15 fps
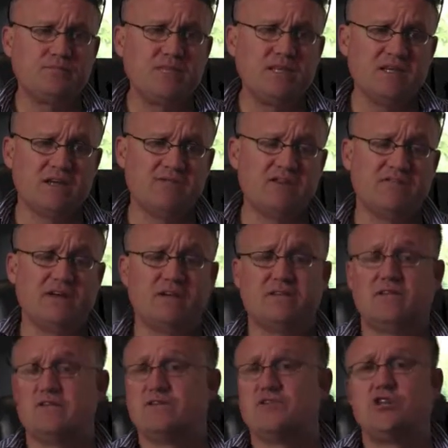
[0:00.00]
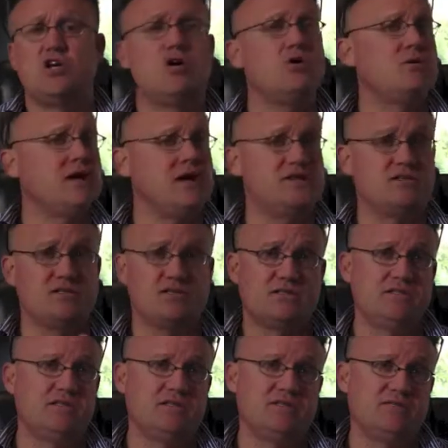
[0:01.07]
given the fact that there's no
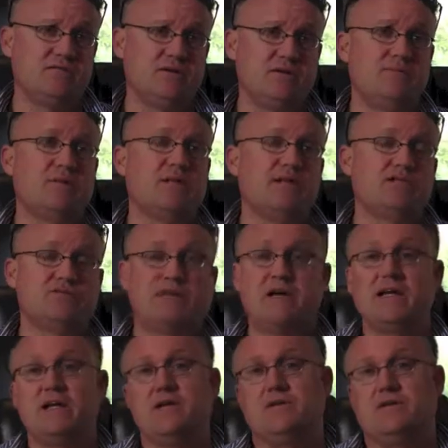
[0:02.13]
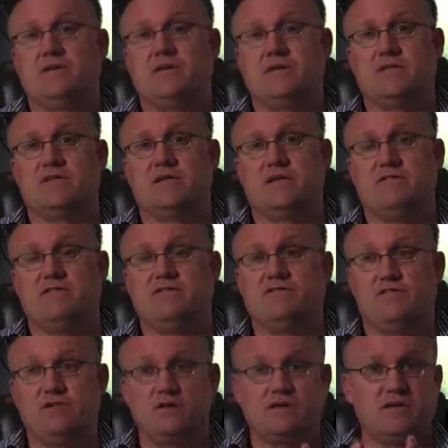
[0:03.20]
agency in place right now at the international level
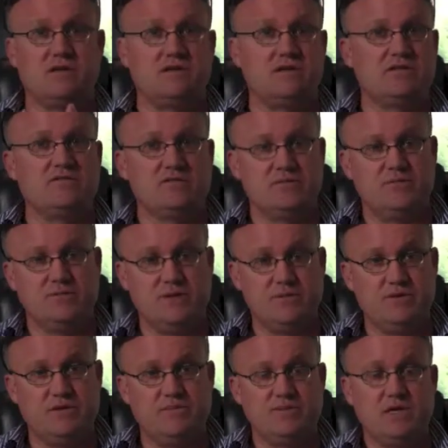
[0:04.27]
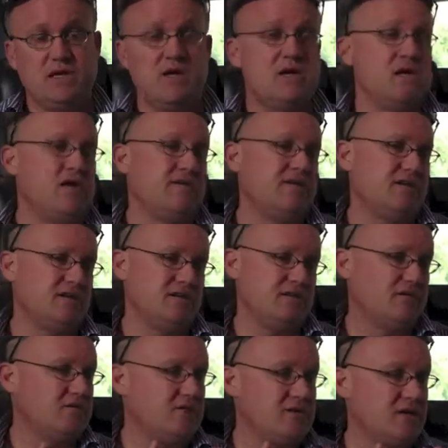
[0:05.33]
focusing on this group of people, that
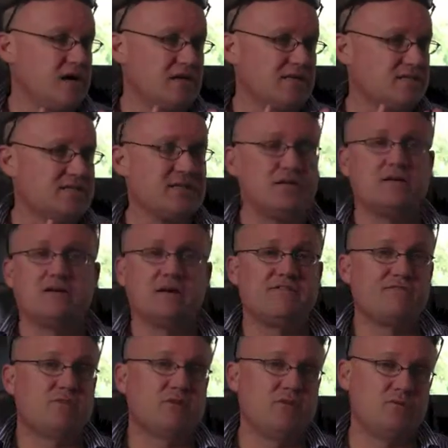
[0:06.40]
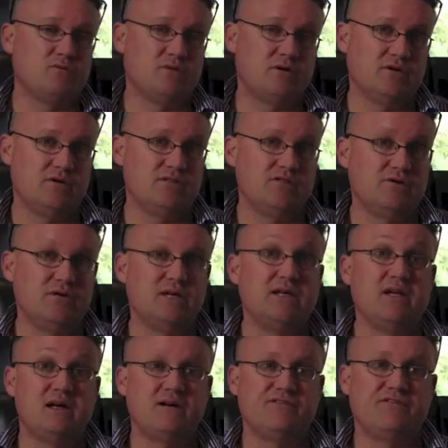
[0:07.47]
not a single government in the world is doing
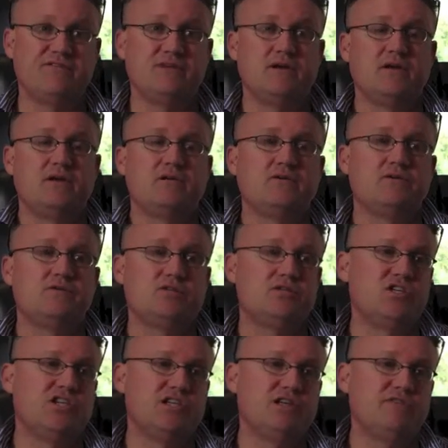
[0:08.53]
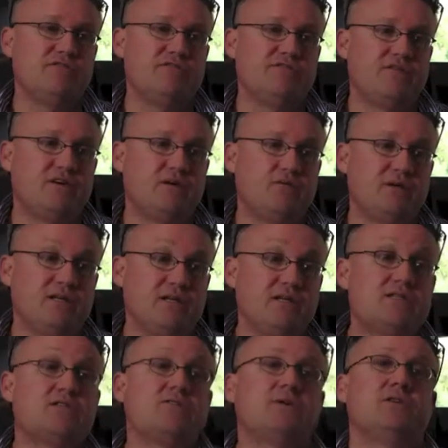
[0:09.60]
enough to achieve what
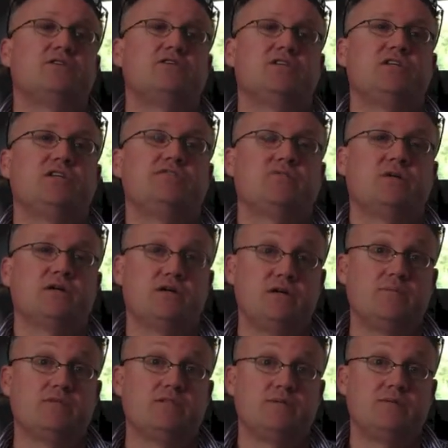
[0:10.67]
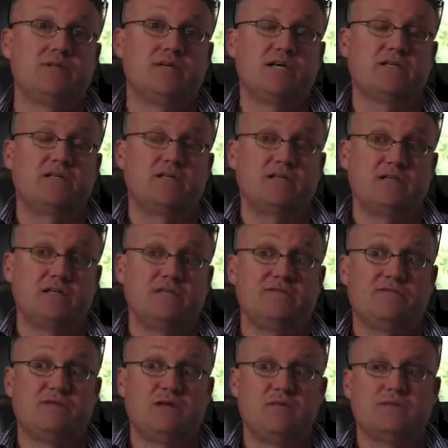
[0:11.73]
needs to be achieved when it comes to protecting the rights of
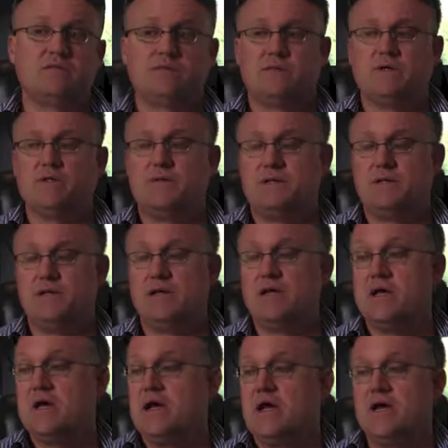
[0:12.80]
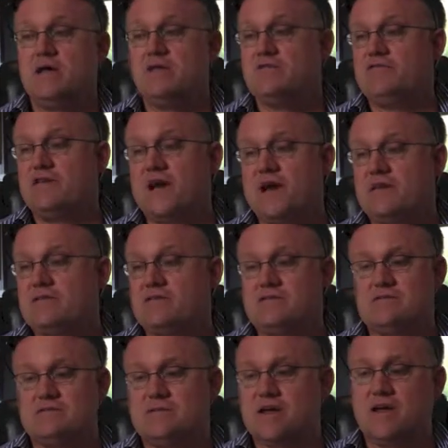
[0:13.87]
climate displaced people, and the fact that
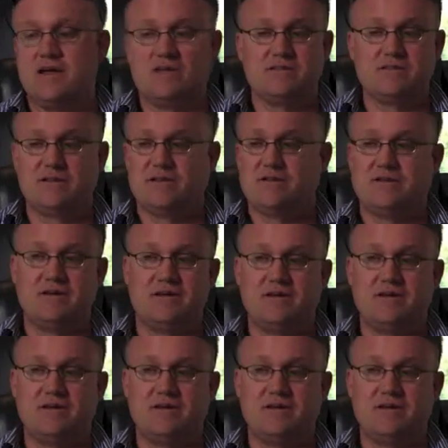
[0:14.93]
science and